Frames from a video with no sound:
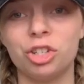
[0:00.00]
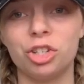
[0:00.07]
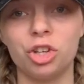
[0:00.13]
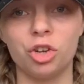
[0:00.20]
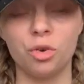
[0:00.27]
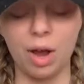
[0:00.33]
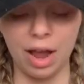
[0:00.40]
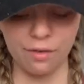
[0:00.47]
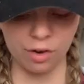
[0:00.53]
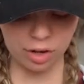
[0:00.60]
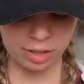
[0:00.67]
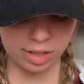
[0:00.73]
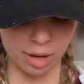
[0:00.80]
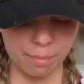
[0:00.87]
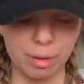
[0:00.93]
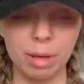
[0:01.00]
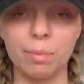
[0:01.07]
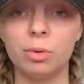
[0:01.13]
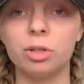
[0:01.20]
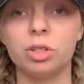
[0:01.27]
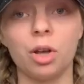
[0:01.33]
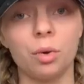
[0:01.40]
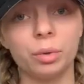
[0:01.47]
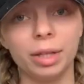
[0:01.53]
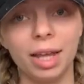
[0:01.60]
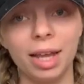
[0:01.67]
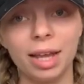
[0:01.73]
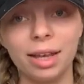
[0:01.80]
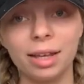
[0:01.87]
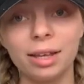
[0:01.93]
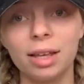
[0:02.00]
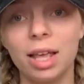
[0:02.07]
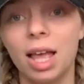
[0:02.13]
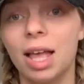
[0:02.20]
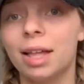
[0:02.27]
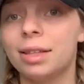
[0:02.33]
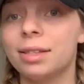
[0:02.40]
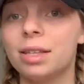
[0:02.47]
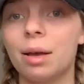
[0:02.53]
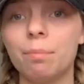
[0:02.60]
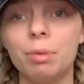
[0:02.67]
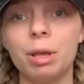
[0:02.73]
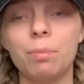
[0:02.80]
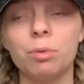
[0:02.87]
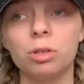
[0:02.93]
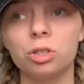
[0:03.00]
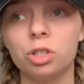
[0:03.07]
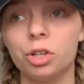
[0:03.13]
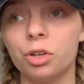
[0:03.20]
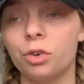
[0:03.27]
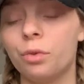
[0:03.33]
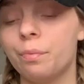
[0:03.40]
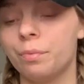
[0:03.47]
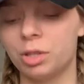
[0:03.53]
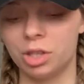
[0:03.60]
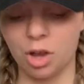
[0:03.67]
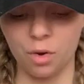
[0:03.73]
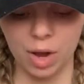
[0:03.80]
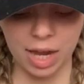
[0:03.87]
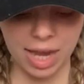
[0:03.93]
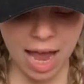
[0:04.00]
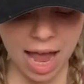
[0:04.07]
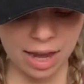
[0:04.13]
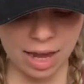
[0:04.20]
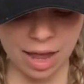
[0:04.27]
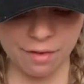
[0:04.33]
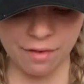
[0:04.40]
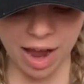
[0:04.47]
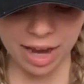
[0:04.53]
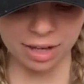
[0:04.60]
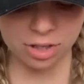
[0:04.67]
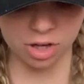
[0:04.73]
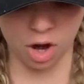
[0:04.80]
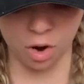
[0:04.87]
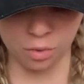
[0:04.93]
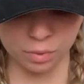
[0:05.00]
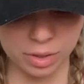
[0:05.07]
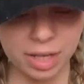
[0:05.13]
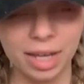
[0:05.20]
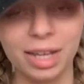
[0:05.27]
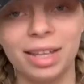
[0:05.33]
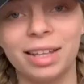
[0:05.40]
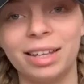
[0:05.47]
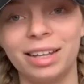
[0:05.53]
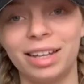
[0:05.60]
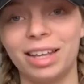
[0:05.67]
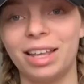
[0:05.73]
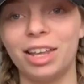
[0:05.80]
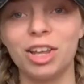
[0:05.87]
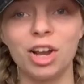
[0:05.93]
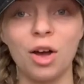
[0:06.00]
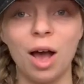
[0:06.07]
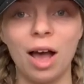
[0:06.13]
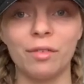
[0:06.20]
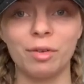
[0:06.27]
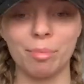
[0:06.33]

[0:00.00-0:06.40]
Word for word: too. I've heard some people don't leak and some people do. So again, if I don't, you know, have a